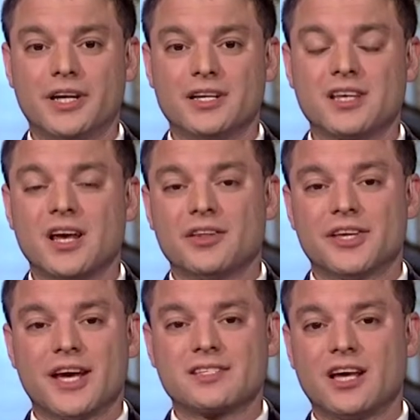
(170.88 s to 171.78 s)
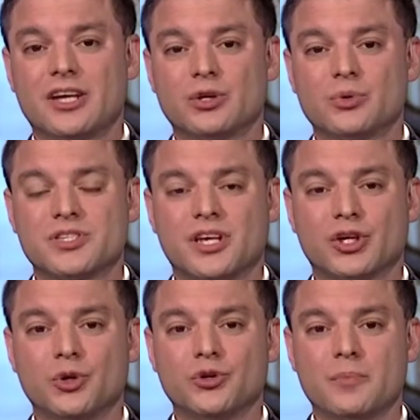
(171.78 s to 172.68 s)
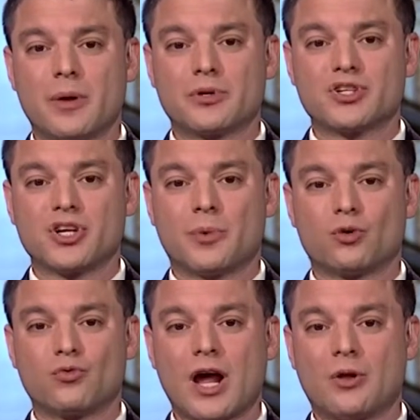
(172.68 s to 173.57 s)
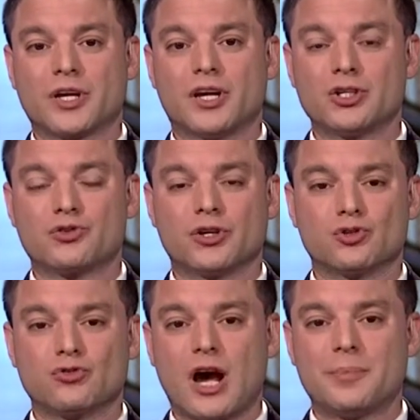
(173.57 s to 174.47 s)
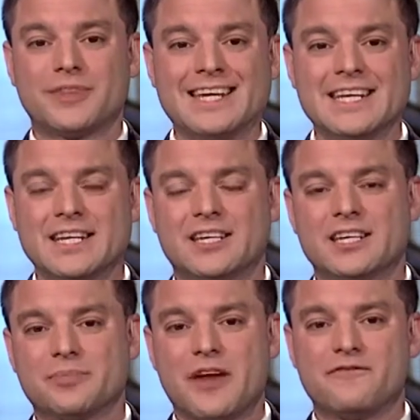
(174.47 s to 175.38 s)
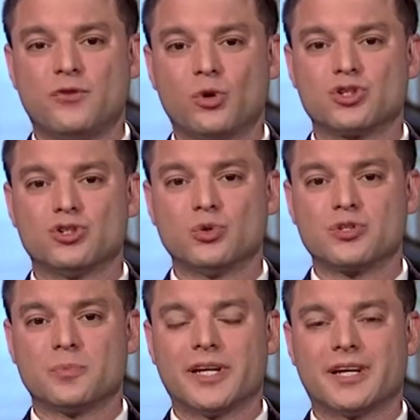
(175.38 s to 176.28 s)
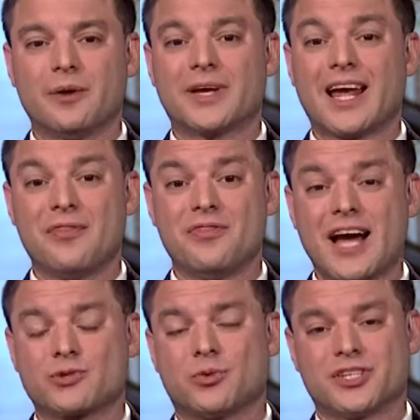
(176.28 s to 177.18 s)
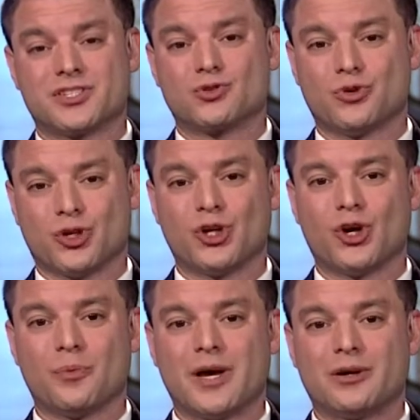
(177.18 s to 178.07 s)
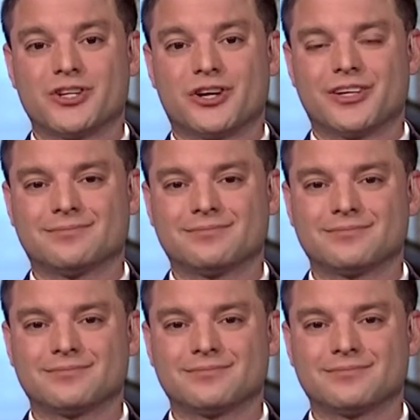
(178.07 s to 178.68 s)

is. The SEIU is seeing union membership around the country drop. They need to keep that forced dues money coming, and that's what this is really all about, Jerry.